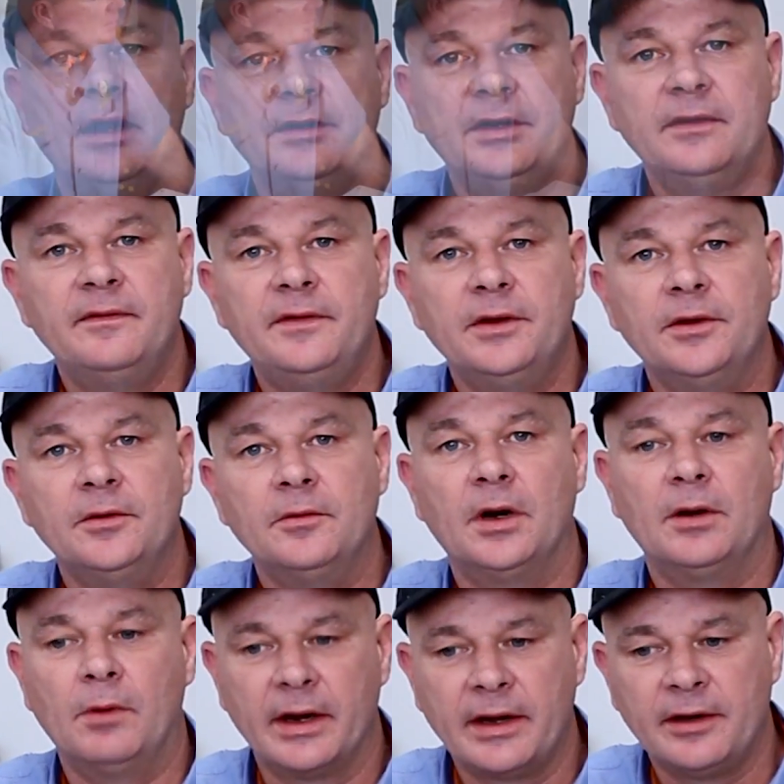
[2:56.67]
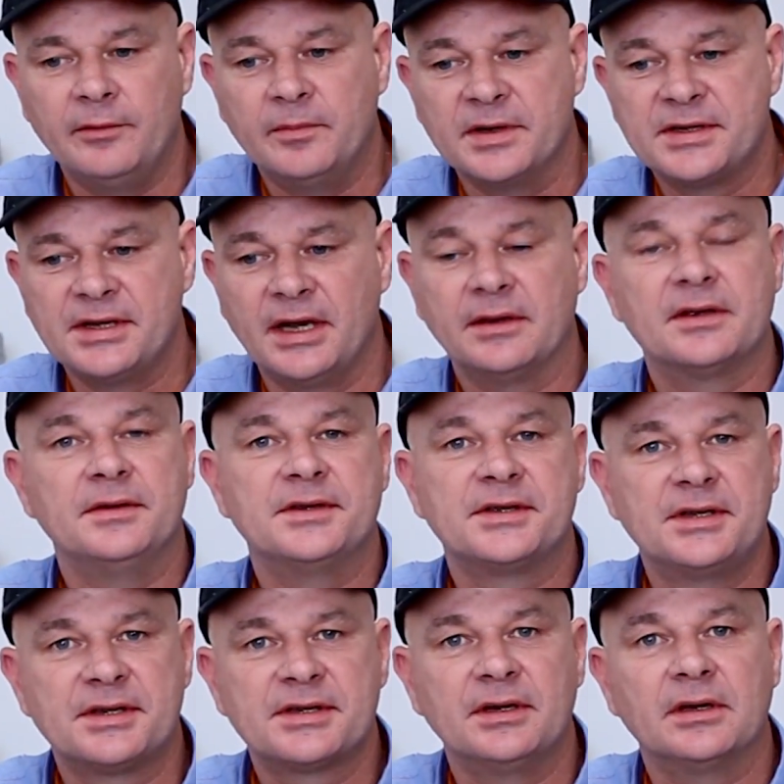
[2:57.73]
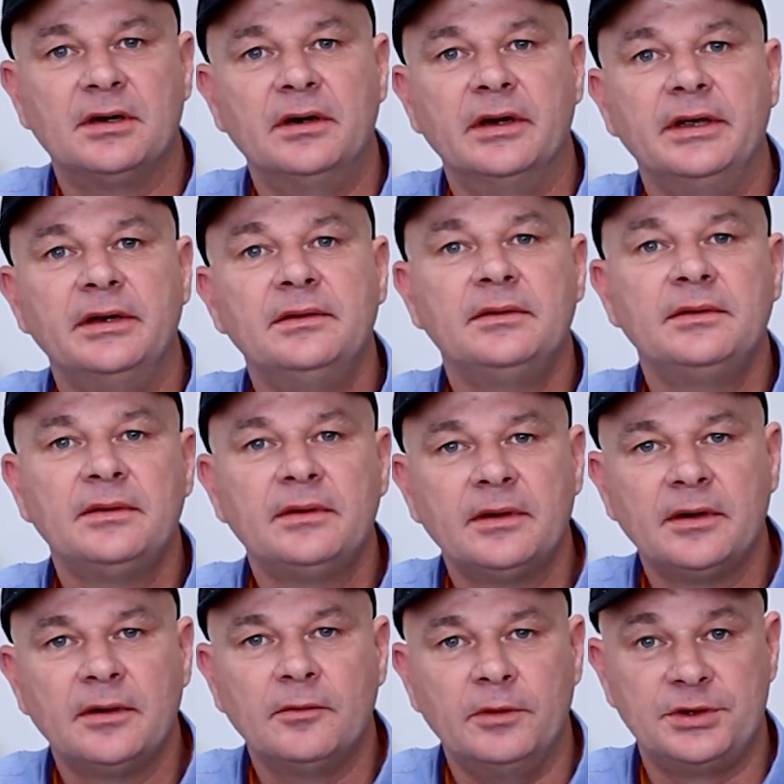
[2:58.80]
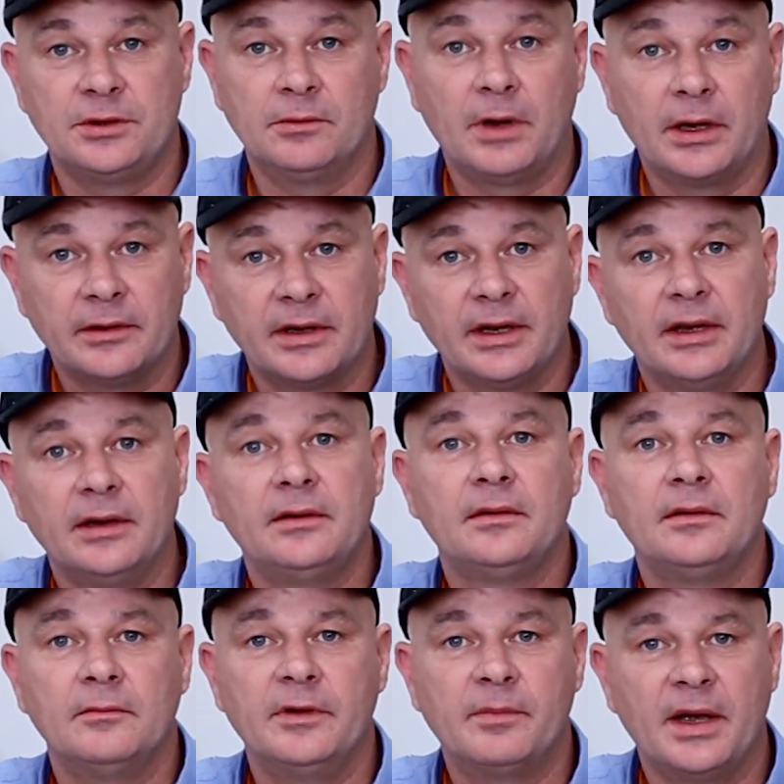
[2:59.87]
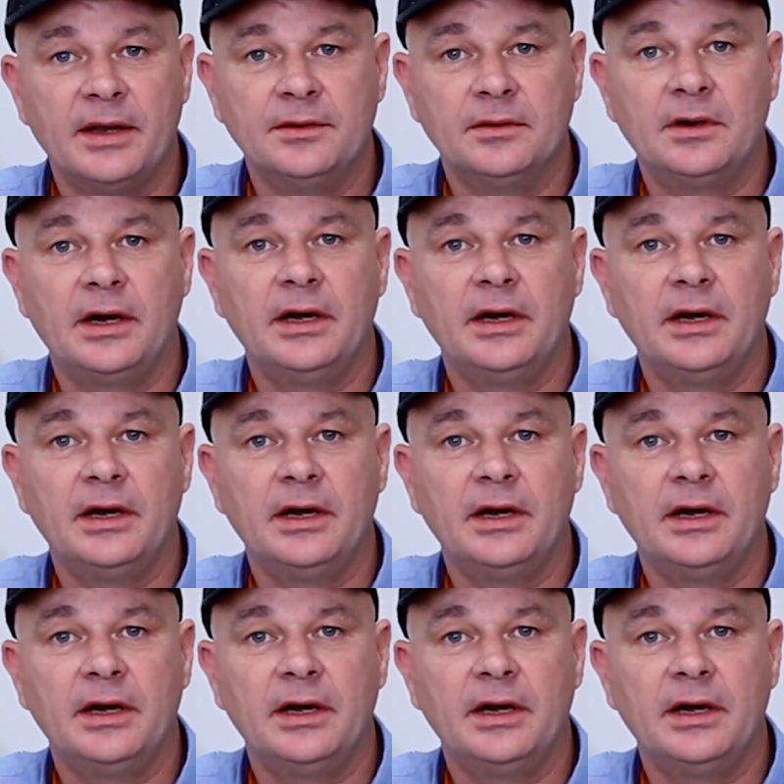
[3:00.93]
and give you a 100% consistent clean which you won't get with manual